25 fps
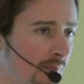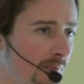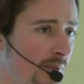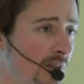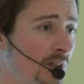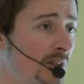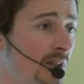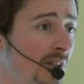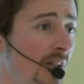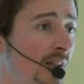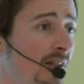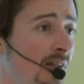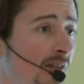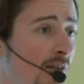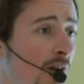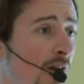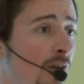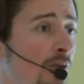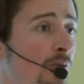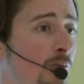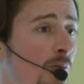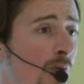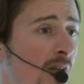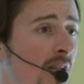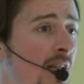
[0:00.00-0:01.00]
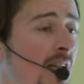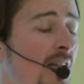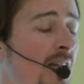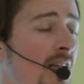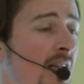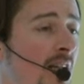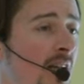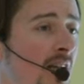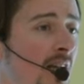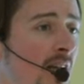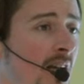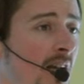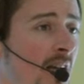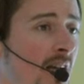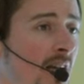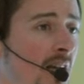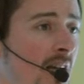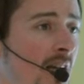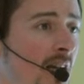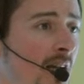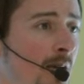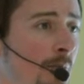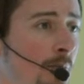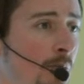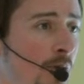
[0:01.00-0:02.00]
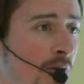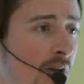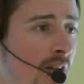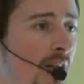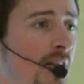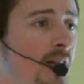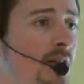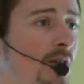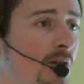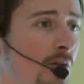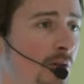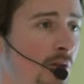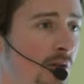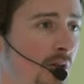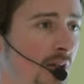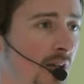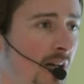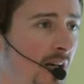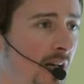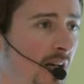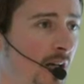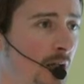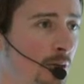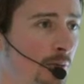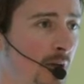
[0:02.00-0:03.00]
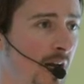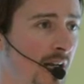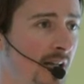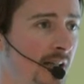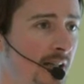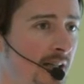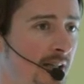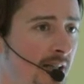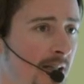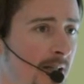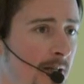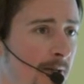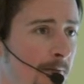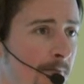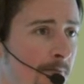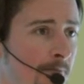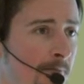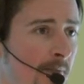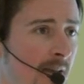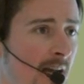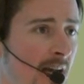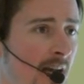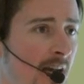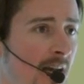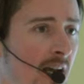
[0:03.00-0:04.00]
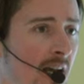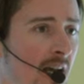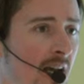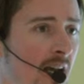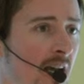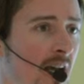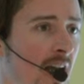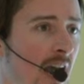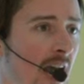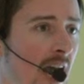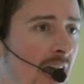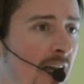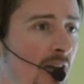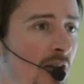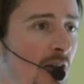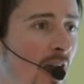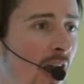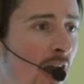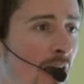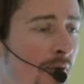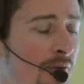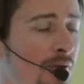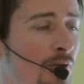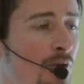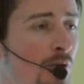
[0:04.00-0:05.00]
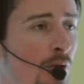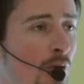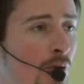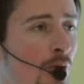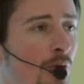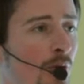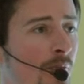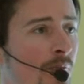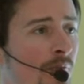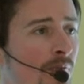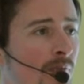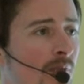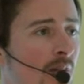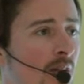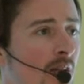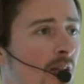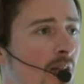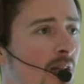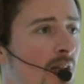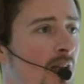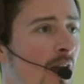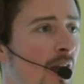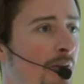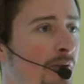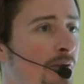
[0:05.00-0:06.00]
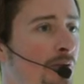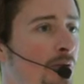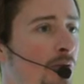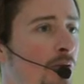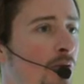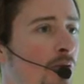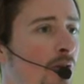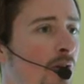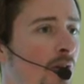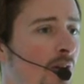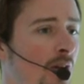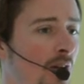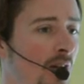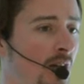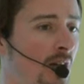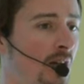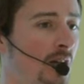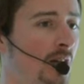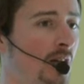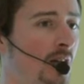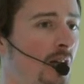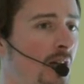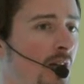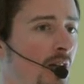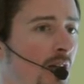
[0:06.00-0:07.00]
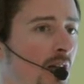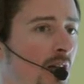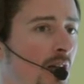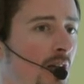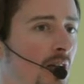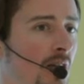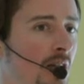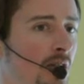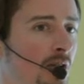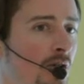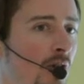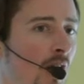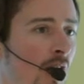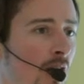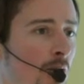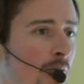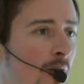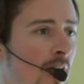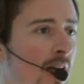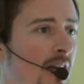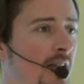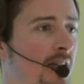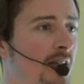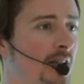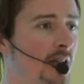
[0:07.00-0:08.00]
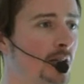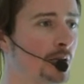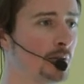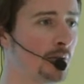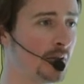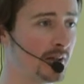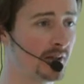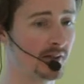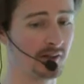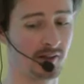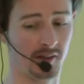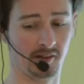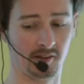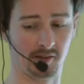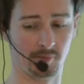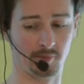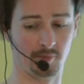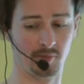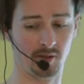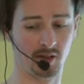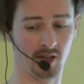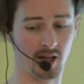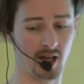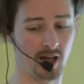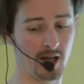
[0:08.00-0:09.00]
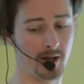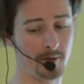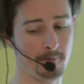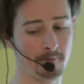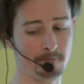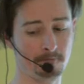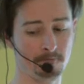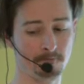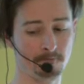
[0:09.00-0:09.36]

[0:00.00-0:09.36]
which is not really put into uh, reality, yeah, and you have to you have to tolerate criticism, yeah